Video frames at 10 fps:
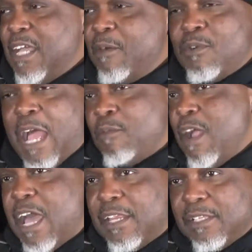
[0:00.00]
I
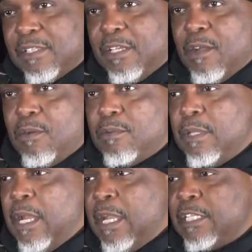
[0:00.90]
ride
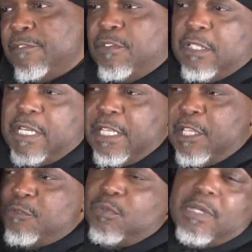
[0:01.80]
it. I like the feeling that it
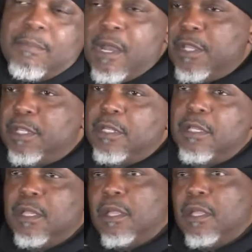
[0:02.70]
gives me when I'm out here.